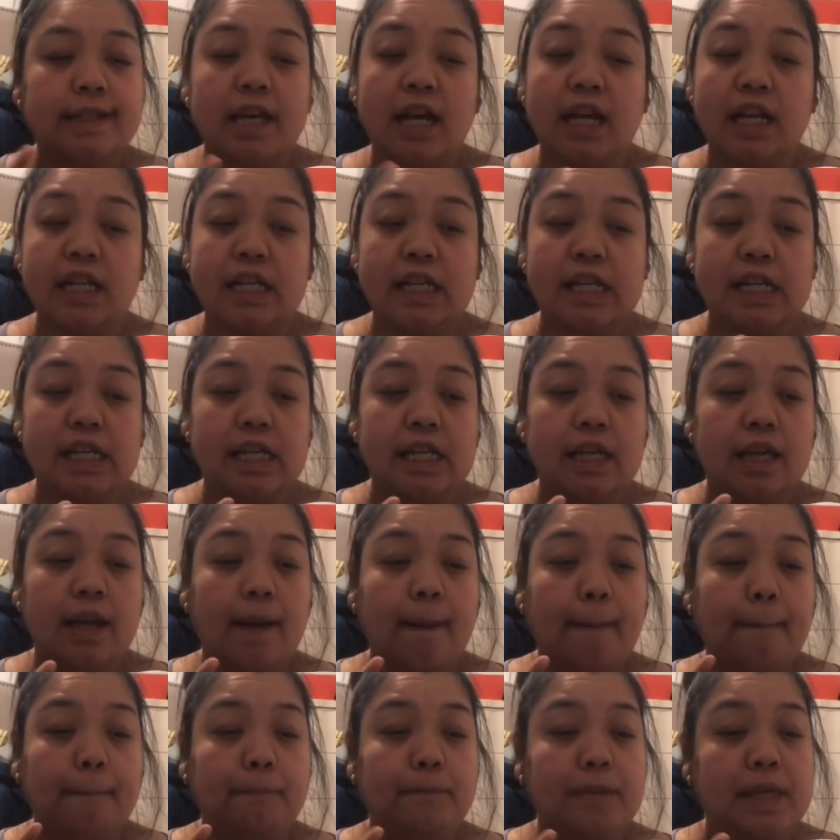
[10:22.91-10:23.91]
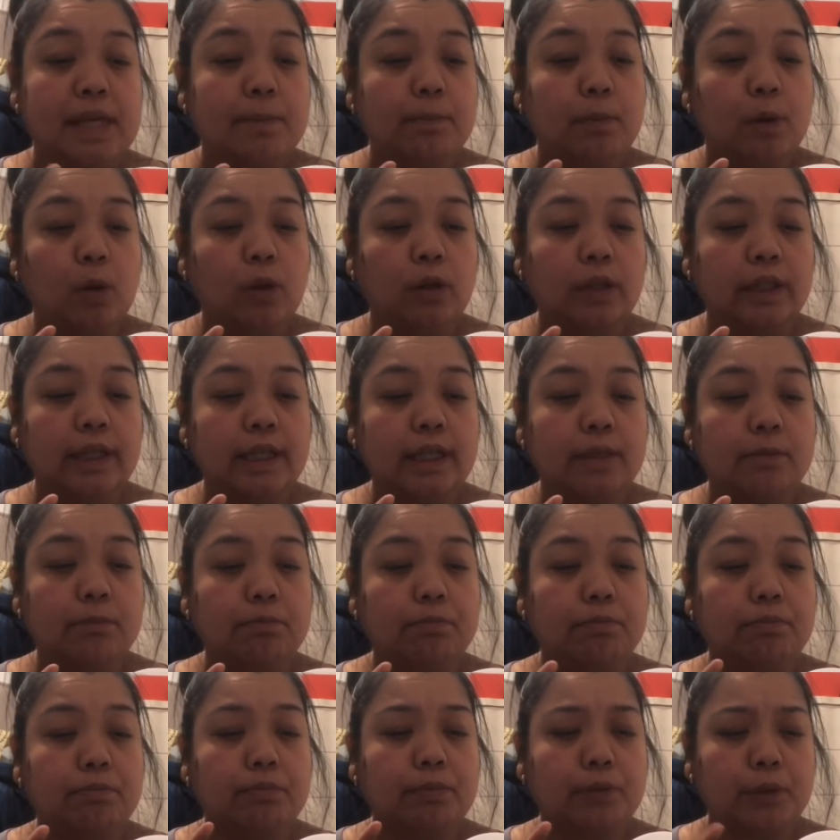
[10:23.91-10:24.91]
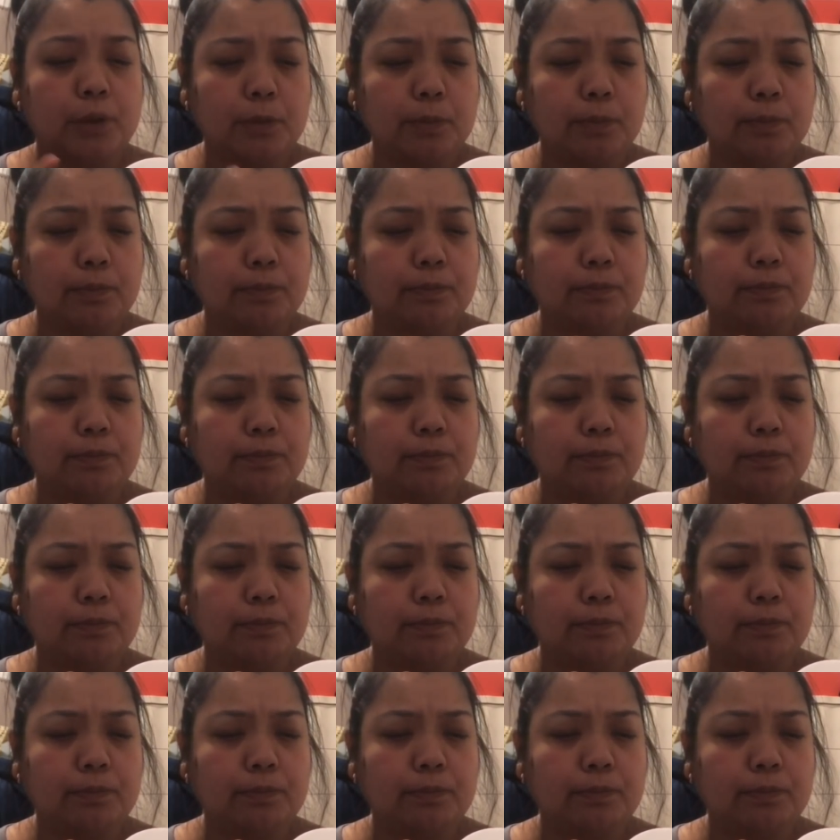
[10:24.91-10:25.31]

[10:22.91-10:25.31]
honey bee pollen pro